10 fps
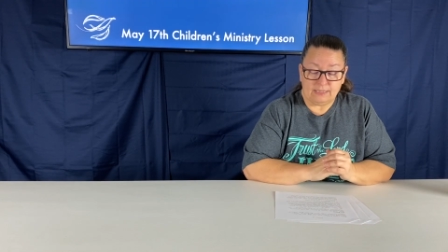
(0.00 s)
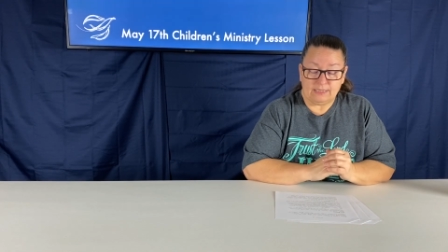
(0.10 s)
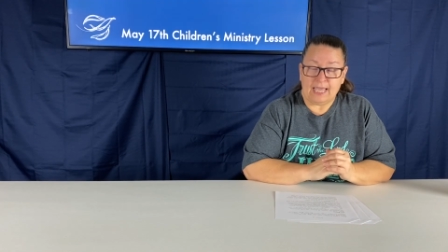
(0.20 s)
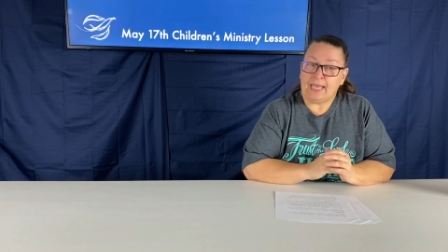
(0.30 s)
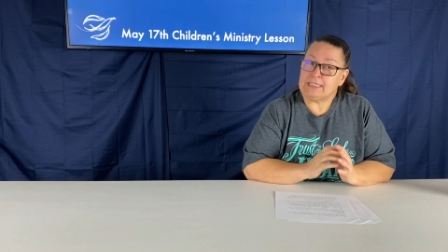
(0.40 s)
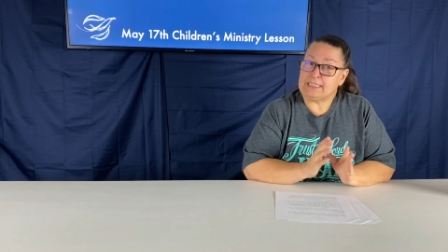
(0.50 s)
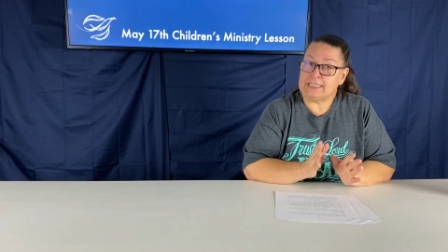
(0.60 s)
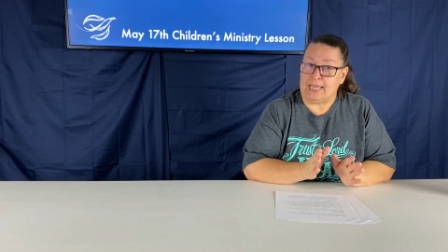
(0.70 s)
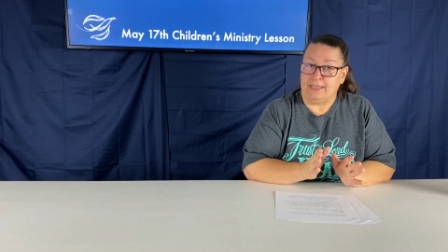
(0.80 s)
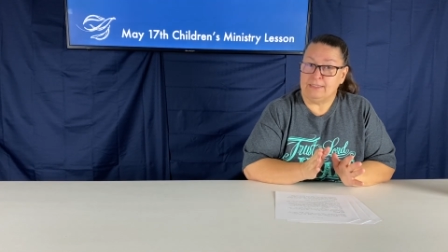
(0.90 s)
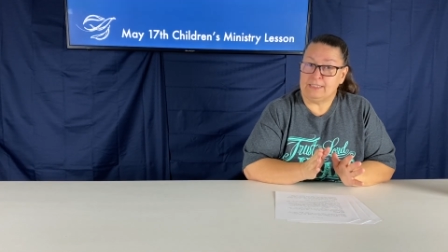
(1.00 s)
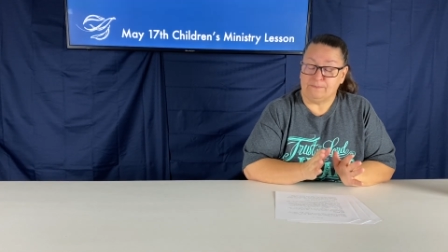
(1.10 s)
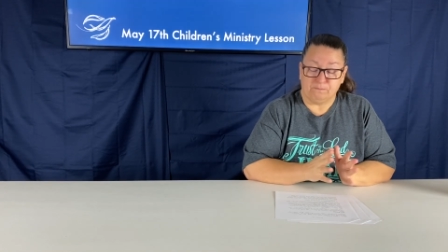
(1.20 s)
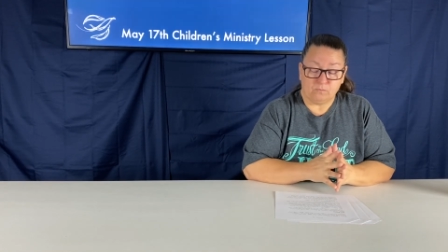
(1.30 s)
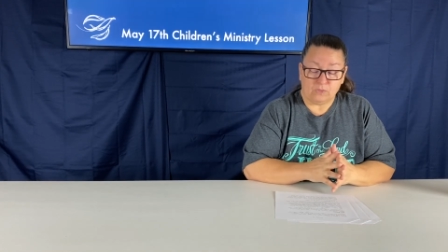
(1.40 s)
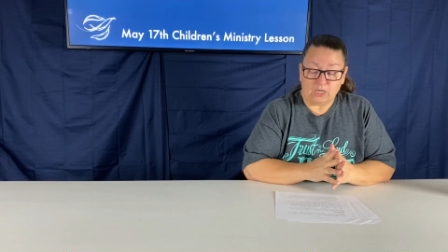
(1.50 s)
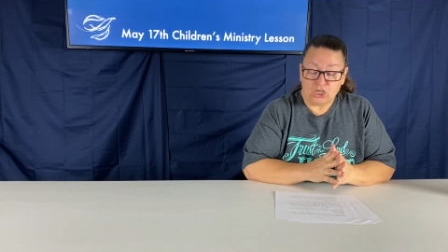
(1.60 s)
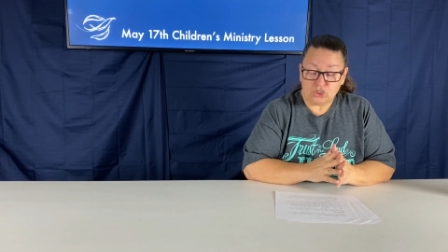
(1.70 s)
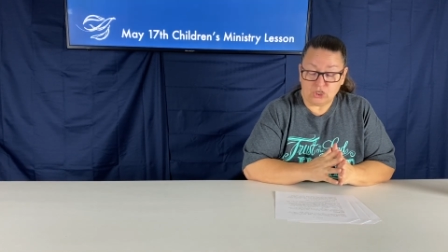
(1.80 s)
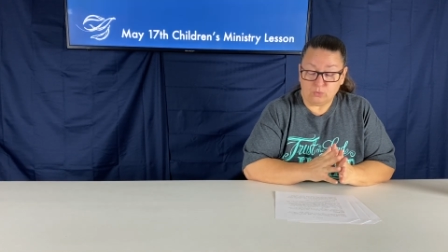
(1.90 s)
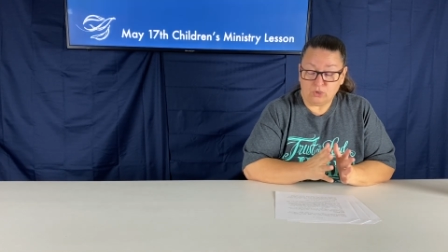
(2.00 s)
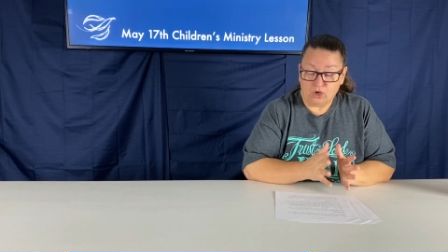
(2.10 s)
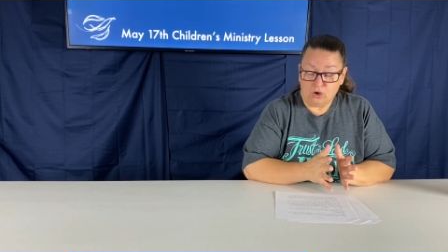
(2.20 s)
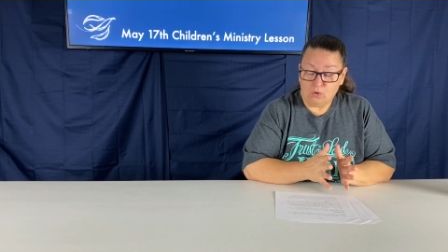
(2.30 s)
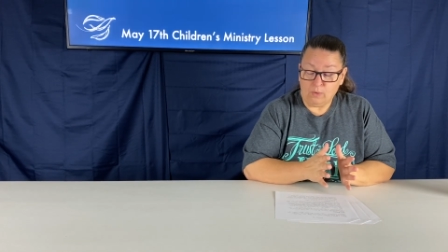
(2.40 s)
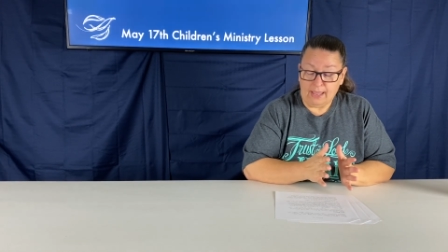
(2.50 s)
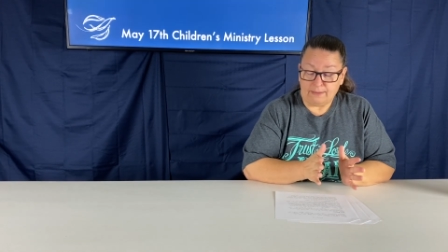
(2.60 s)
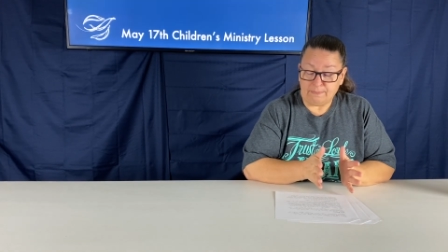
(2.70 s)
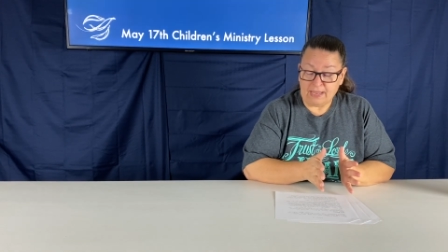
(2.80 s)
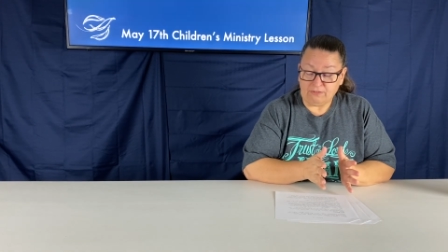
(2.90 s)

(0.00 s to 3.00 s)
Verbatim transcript: that says, So go and make